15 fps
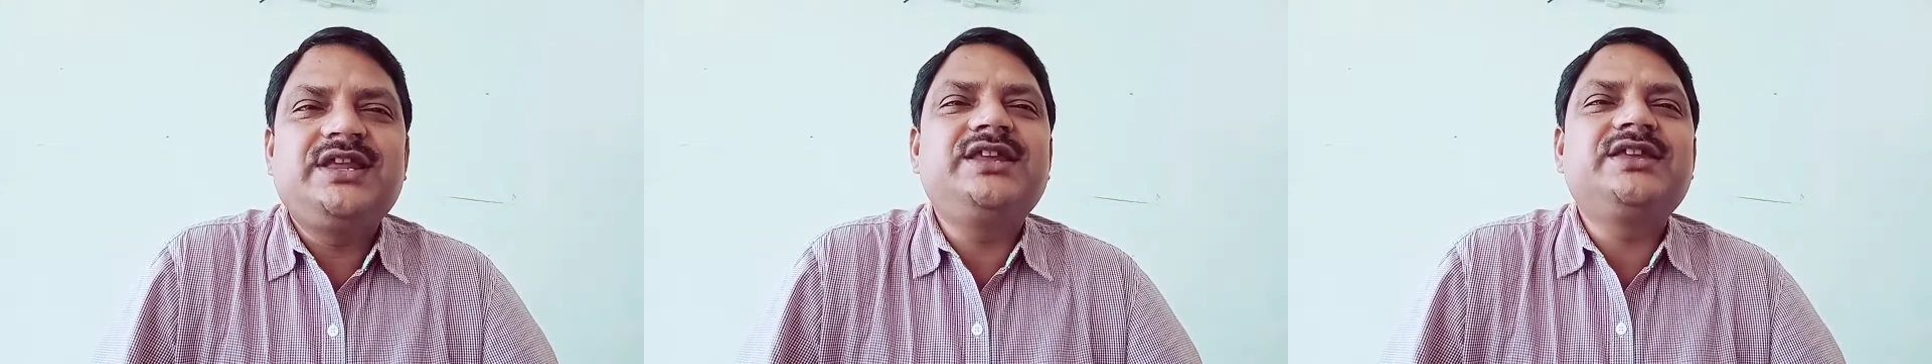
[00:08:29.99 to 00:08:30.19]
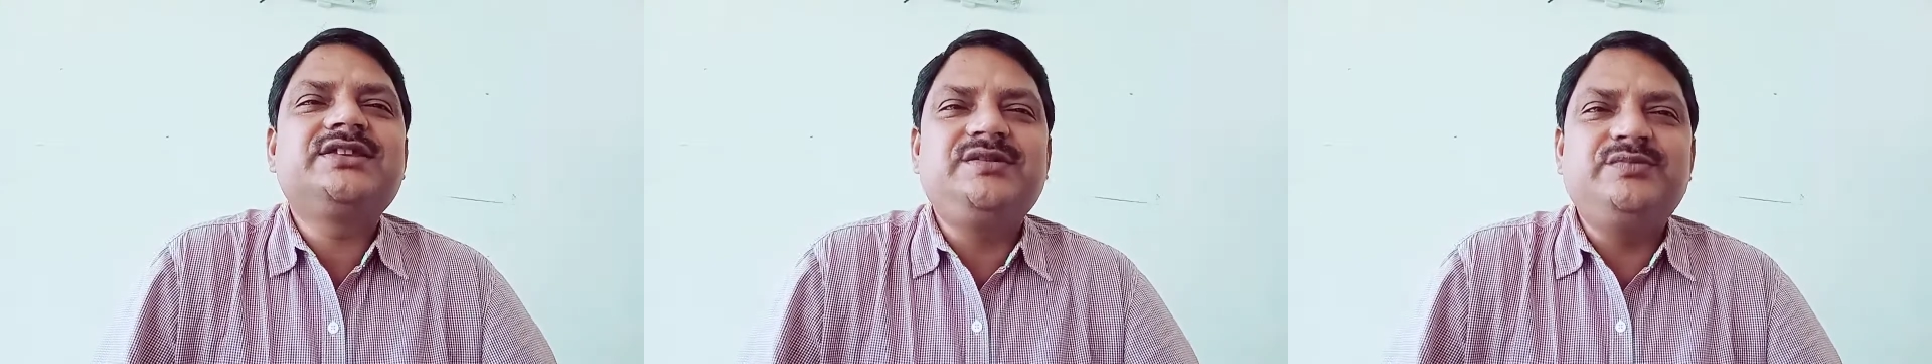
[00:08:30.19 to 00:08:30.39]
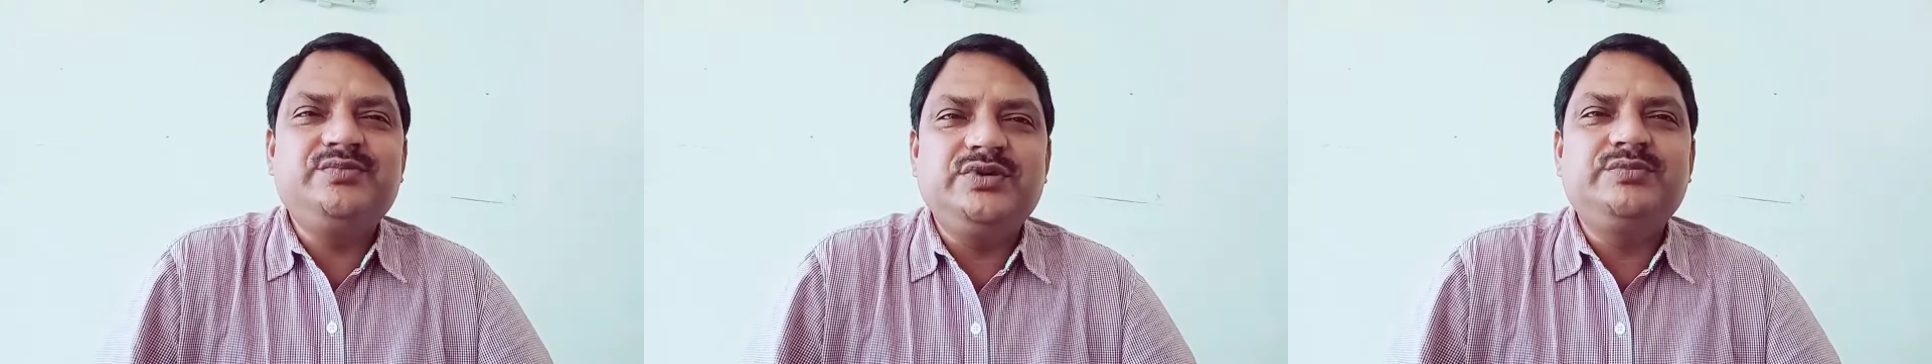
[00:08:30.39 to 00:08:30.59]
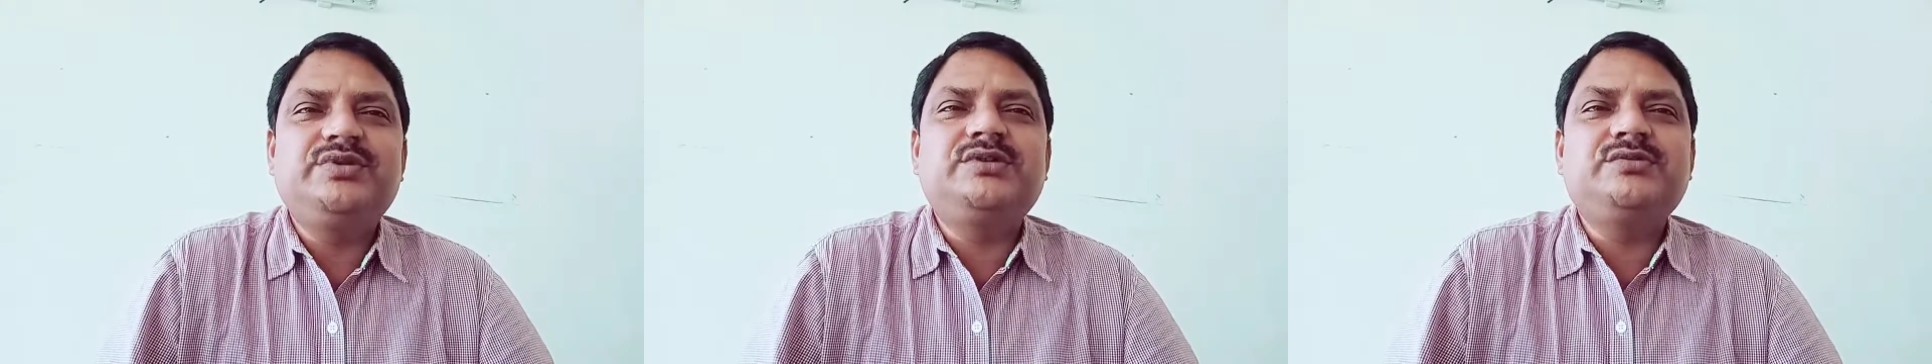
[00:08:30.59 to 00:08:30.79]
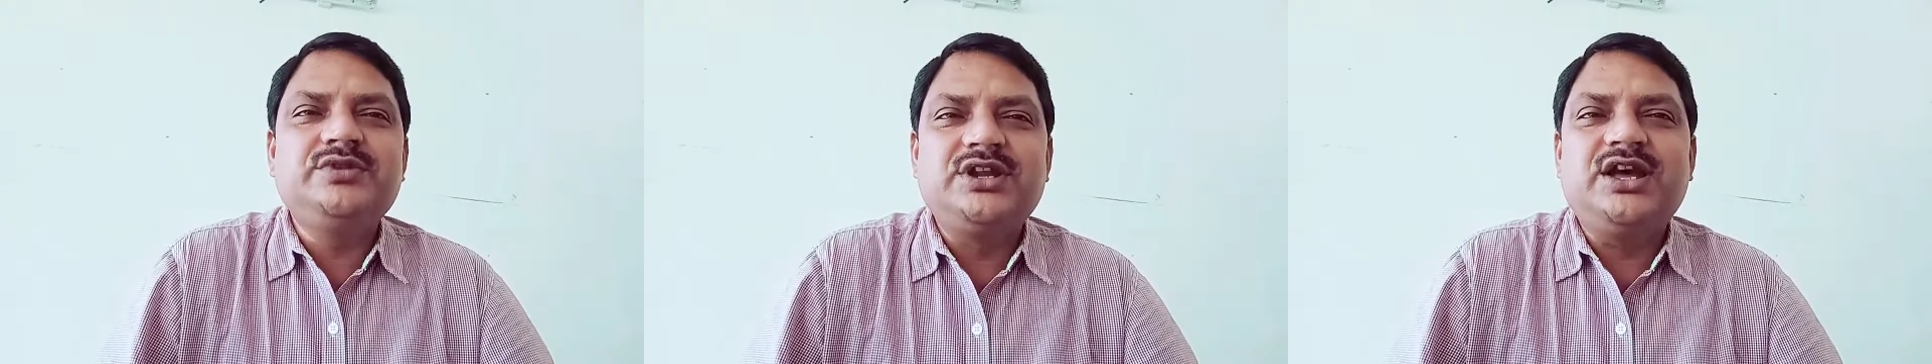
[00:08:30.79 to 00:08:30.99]
is a simple
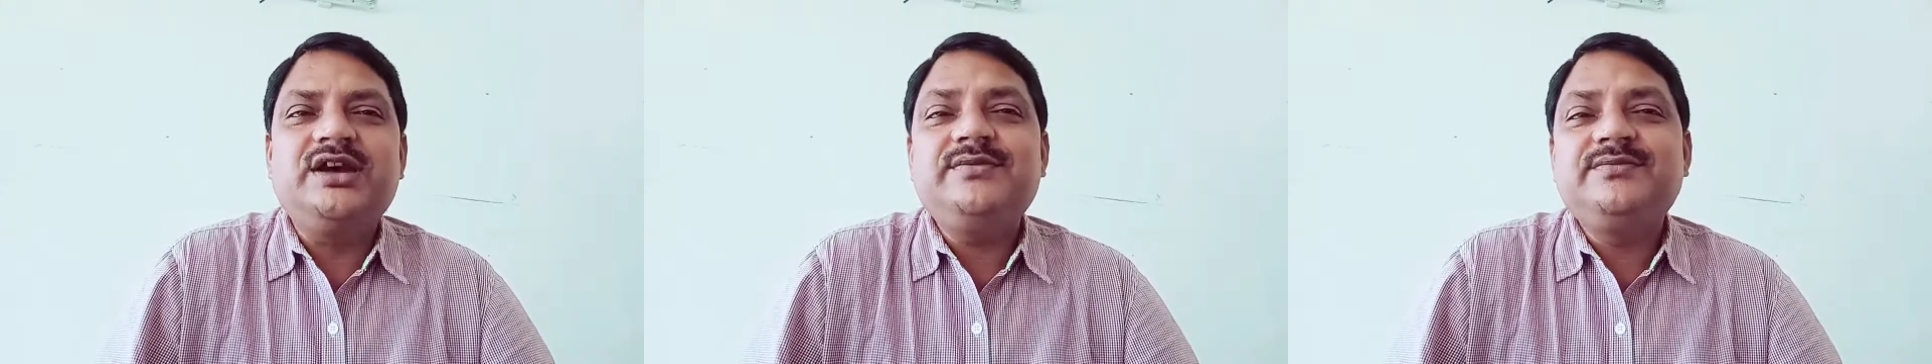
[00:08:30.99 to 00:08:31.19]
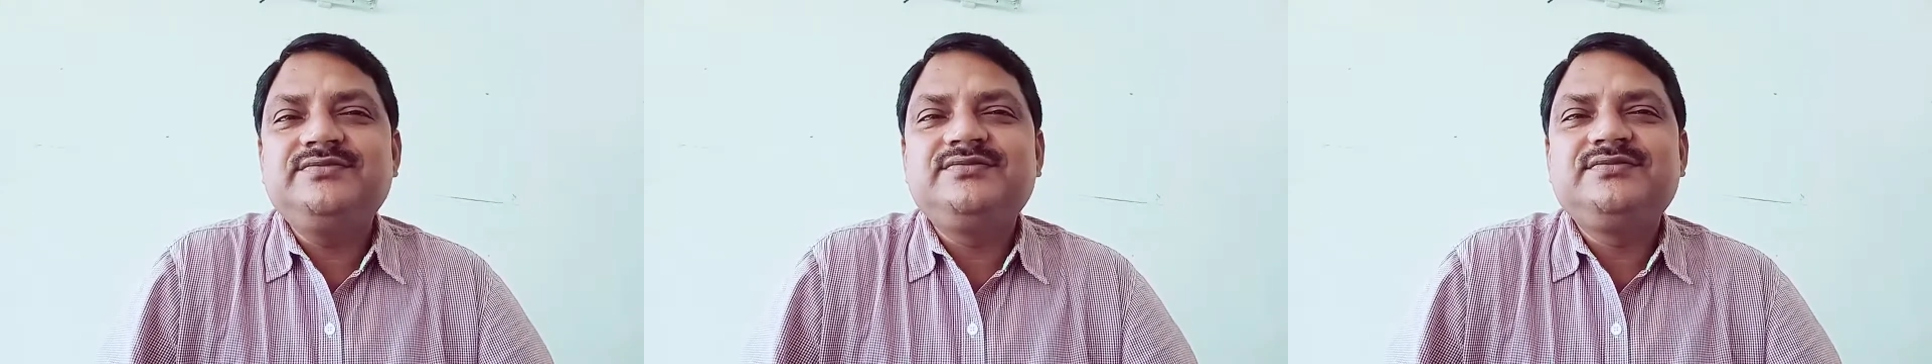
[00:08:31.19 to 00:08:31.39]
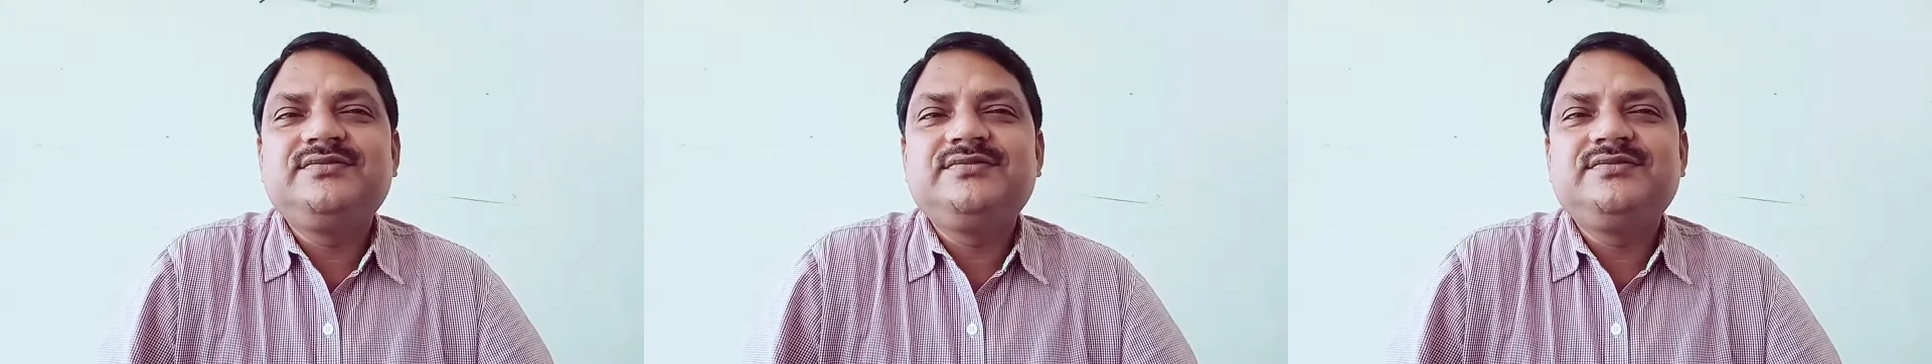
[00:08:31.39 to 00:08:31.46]
formula,